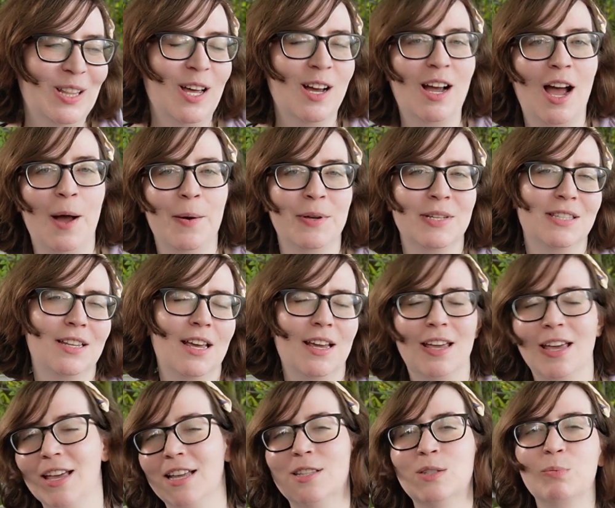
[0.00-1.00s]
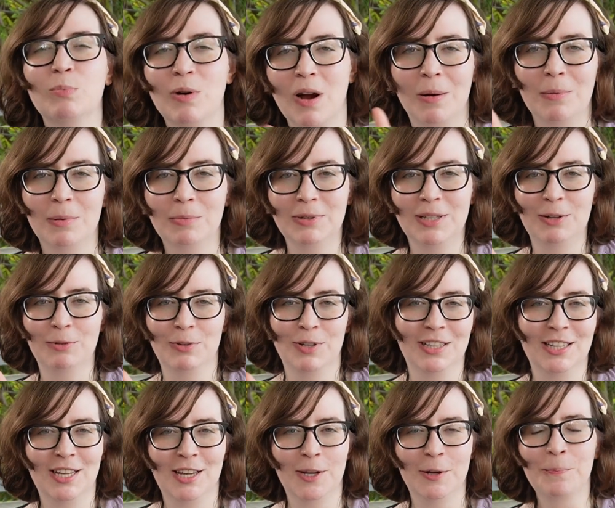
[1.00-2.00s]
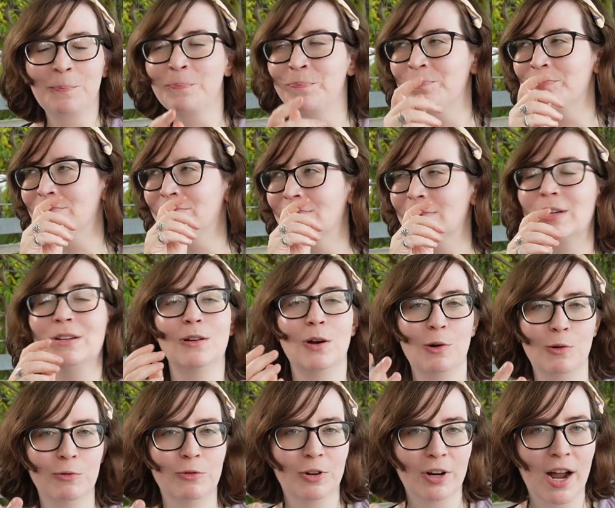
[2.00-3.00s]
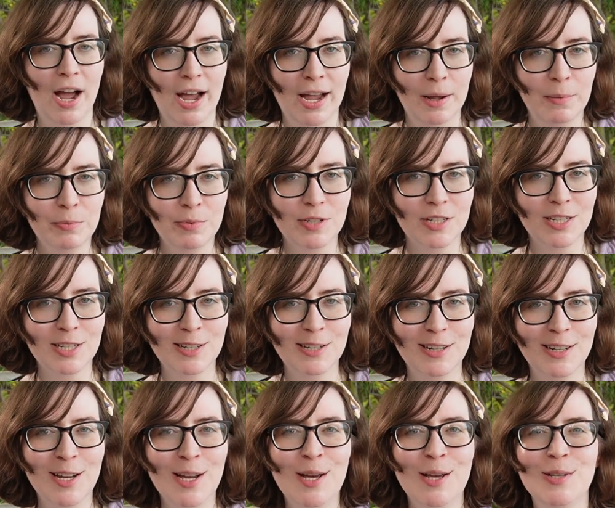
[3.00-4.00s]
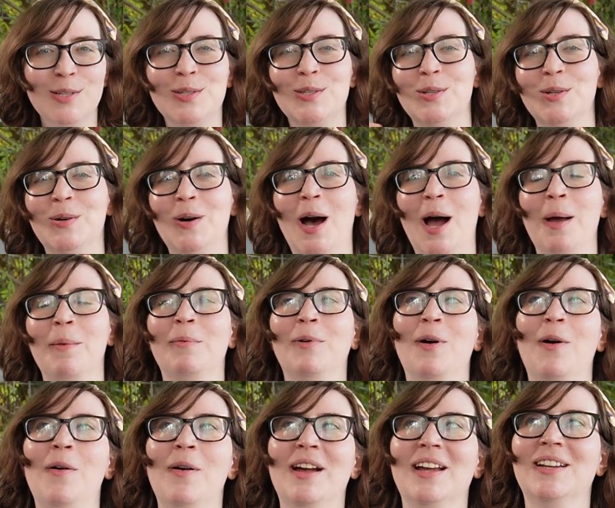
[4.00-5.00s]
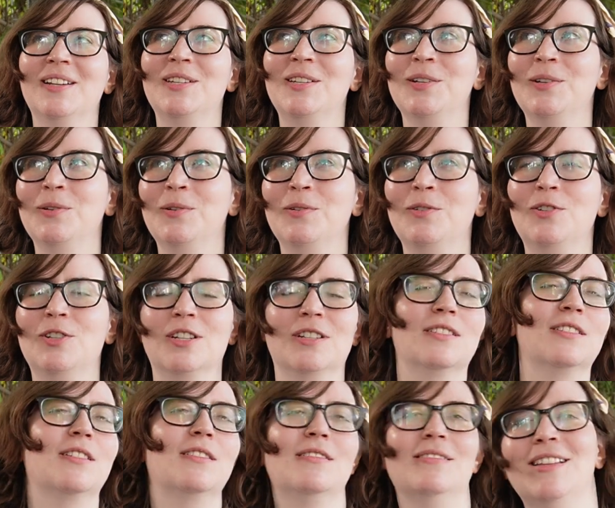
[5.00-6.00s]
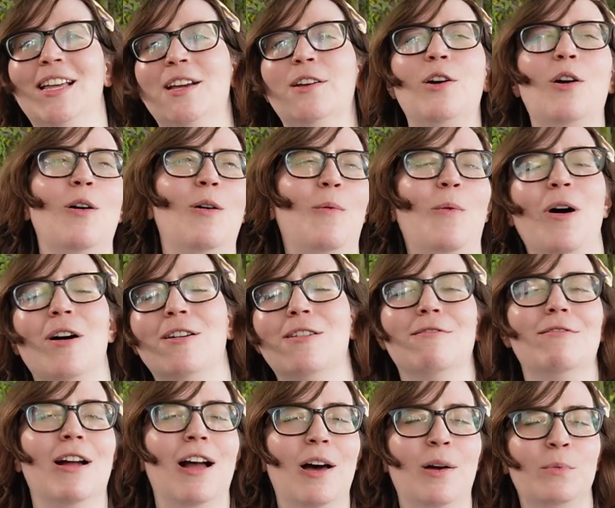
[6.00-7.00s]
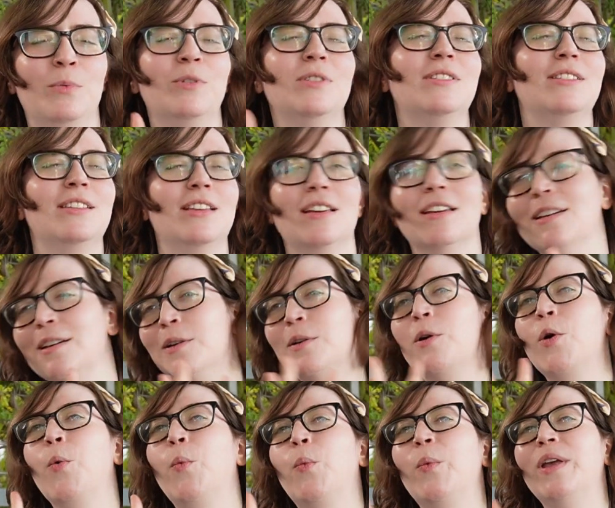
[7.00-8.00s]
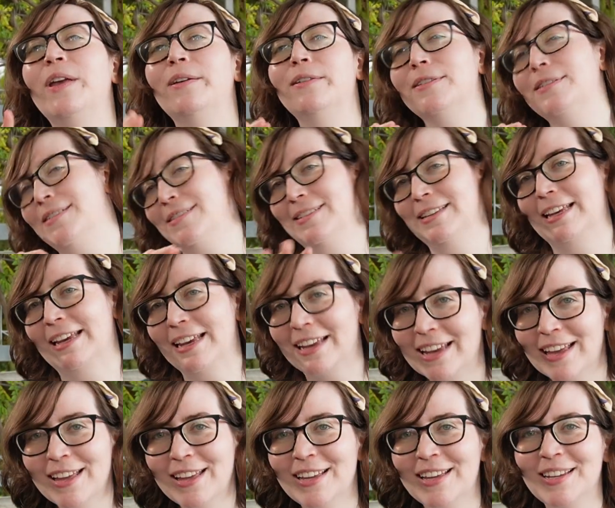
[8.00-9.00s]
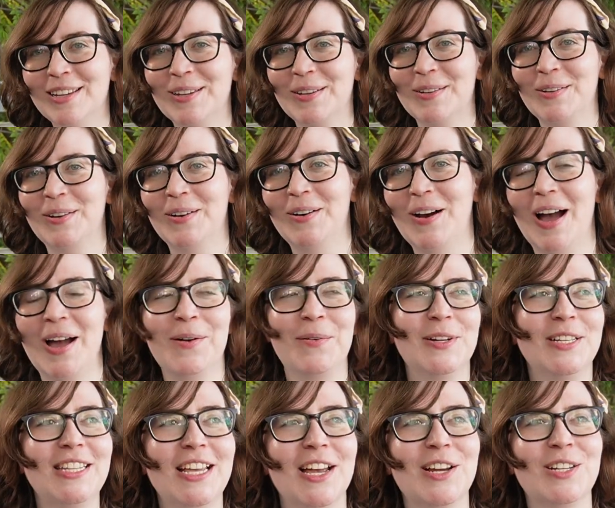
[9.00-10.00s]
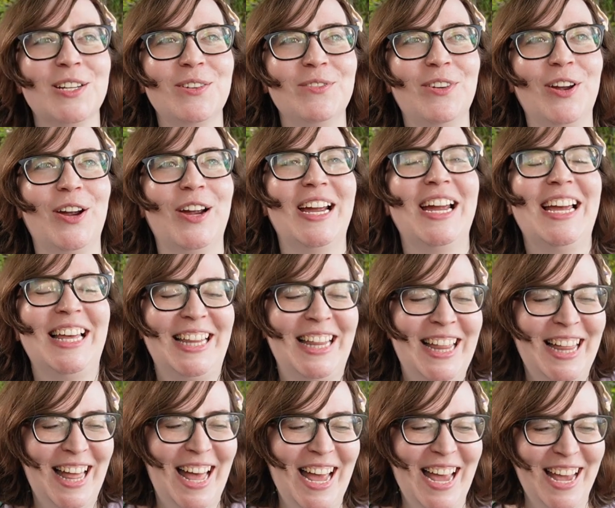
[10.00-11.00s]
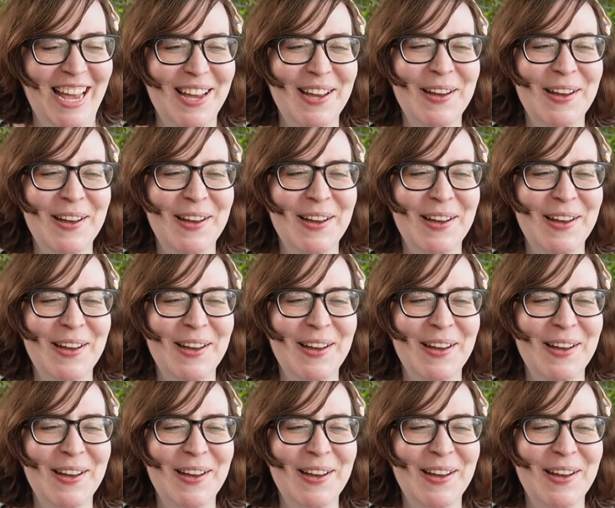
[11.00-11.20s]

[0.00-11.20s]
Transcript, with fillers: long. I was like, it's probably really overhyped. So I'm going to just let go, walk around, we'll see. We'll see. You know, I was actually very like,